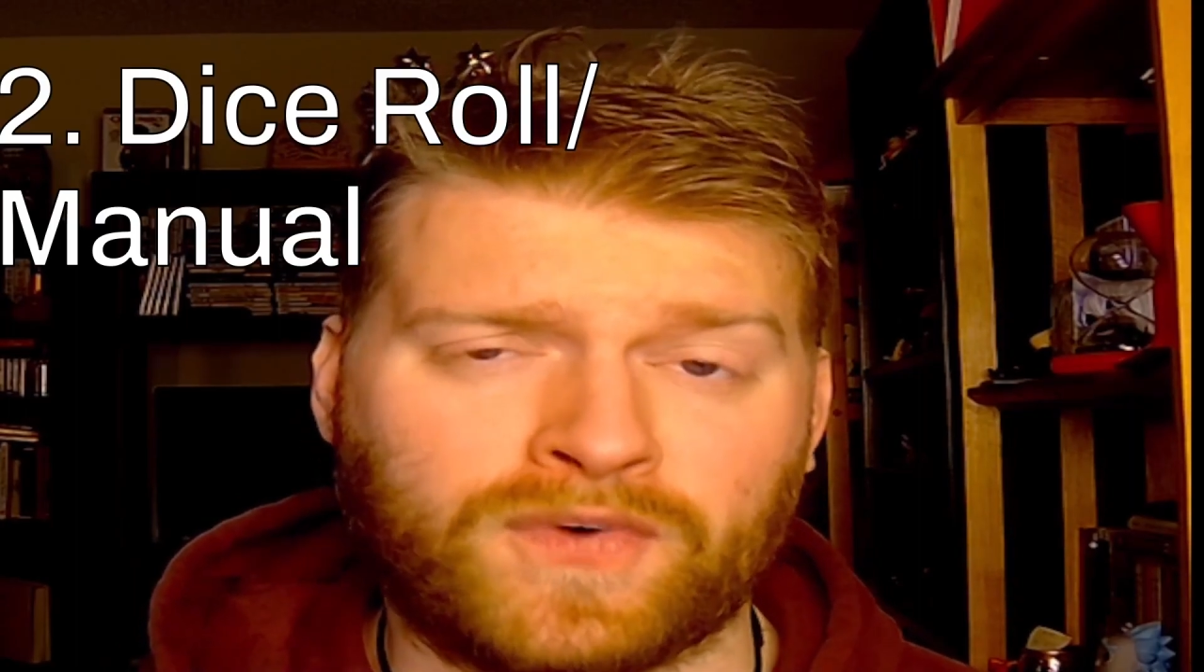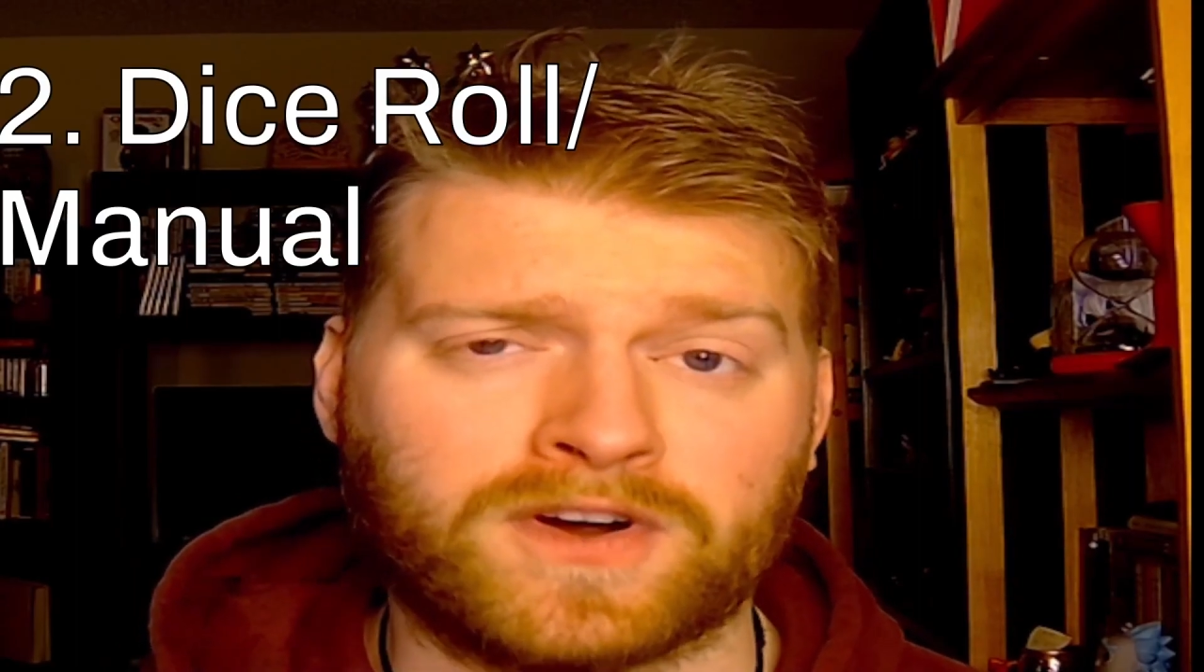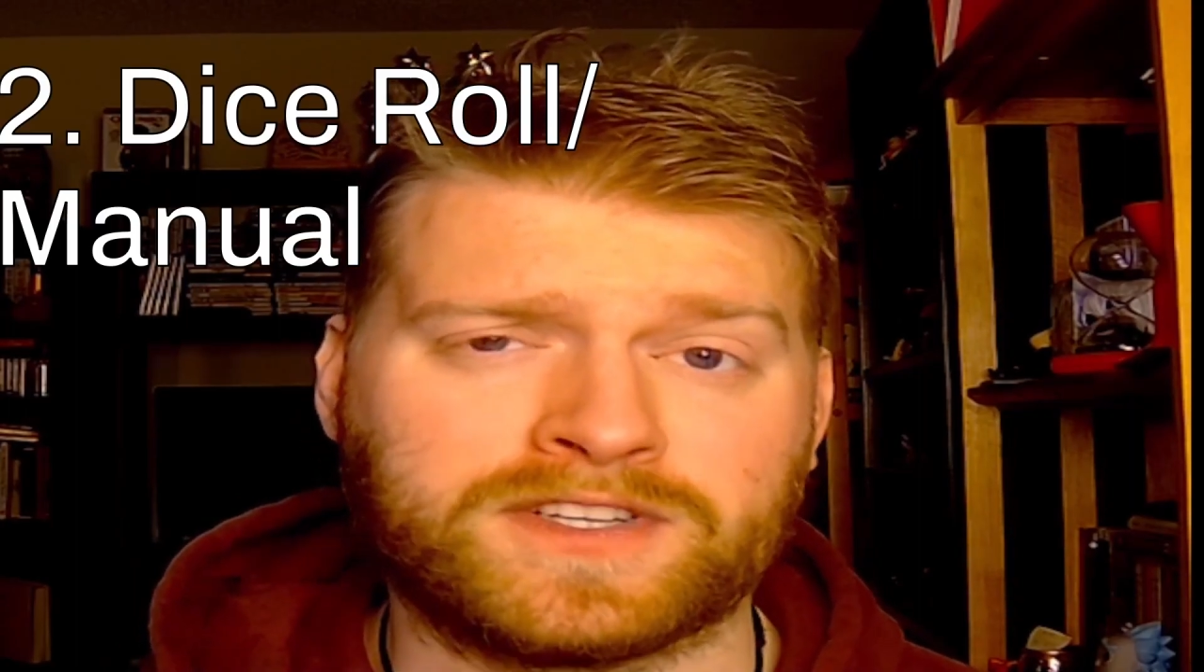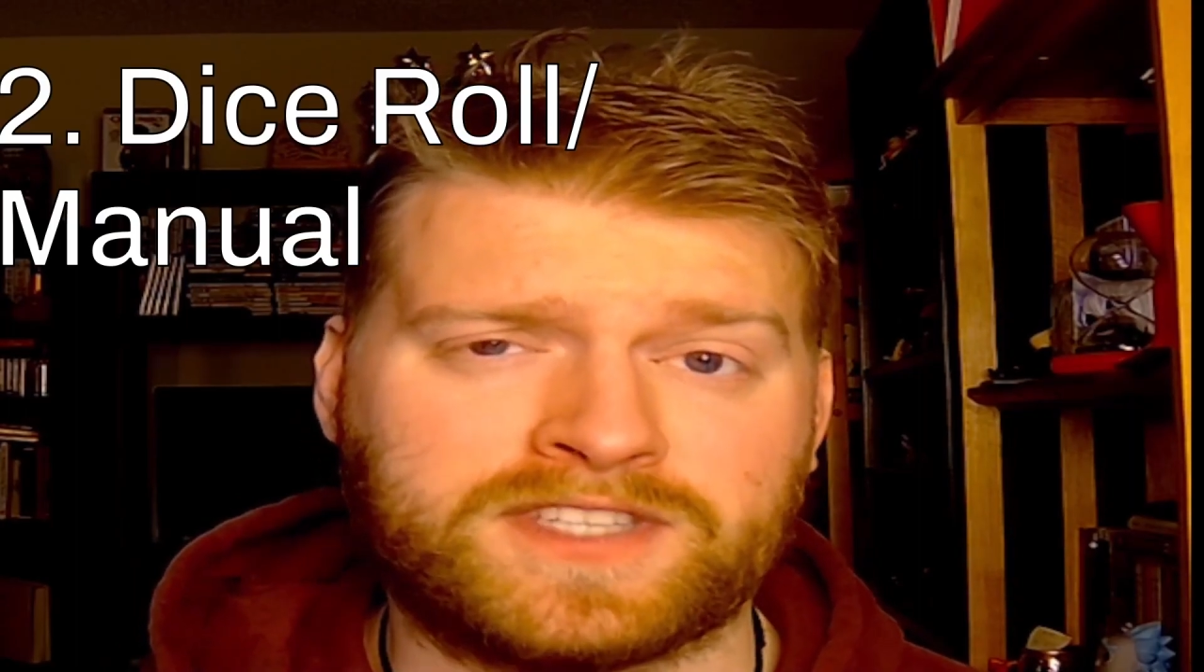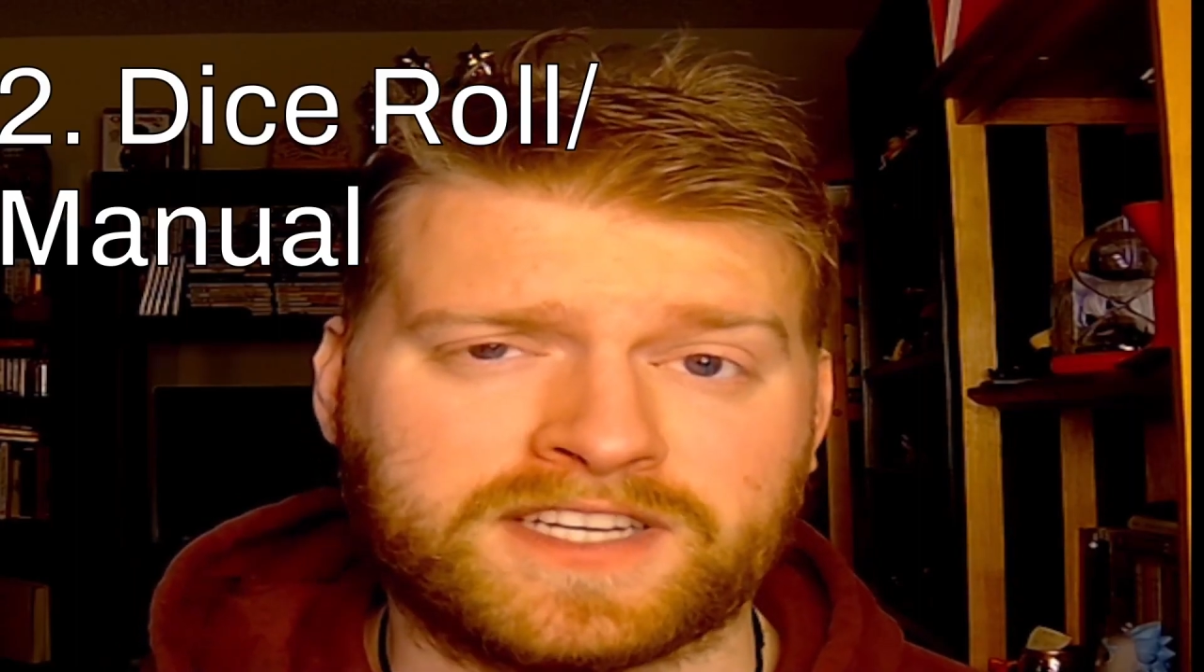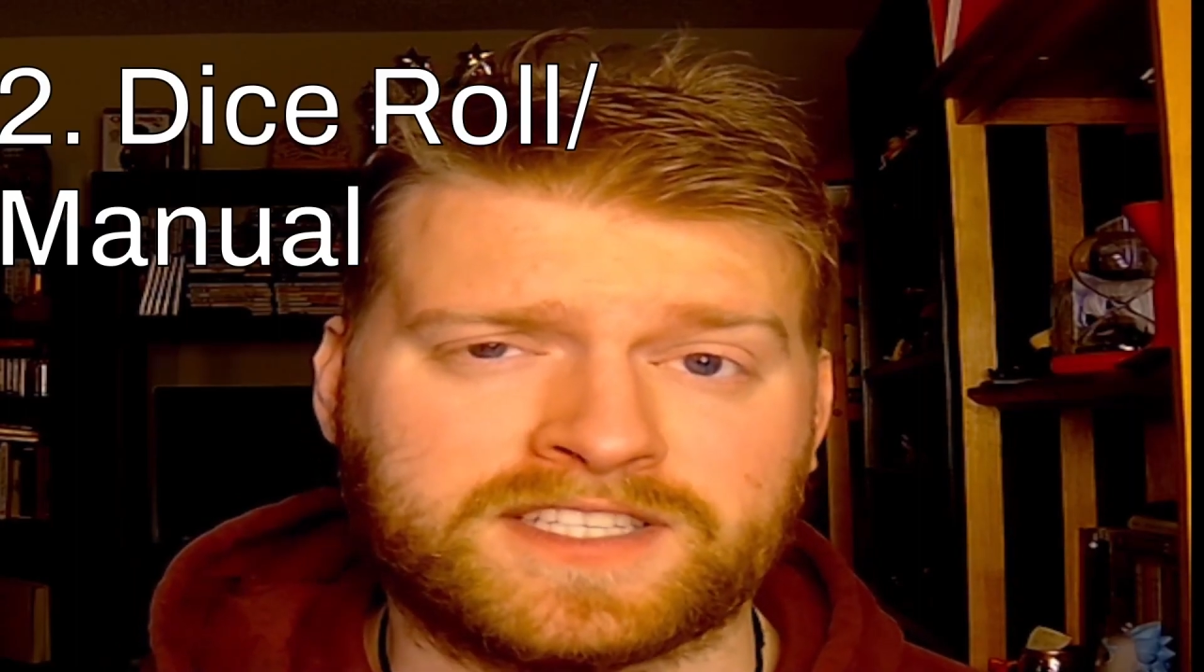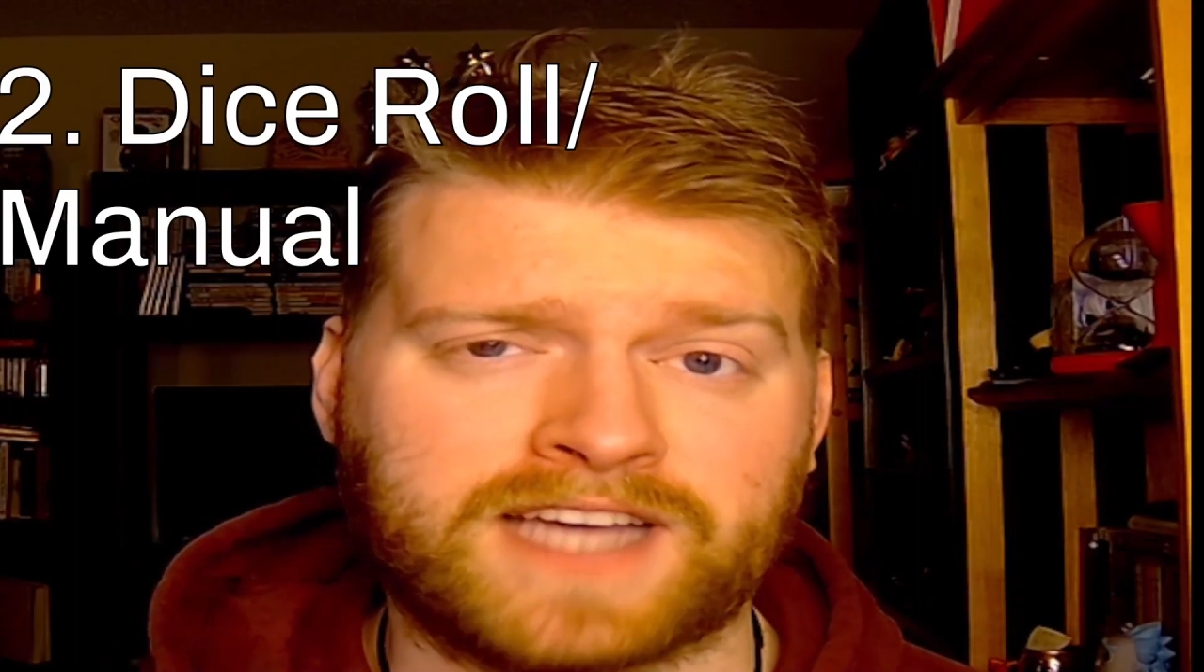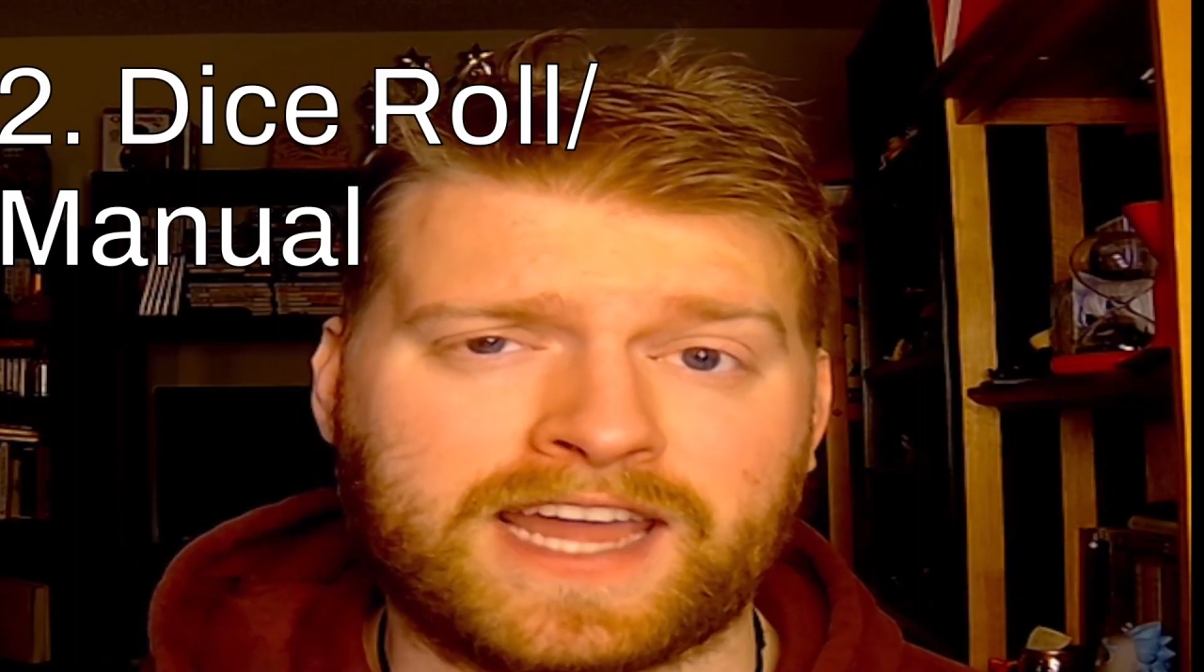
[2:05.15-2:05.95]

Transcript: 6-sided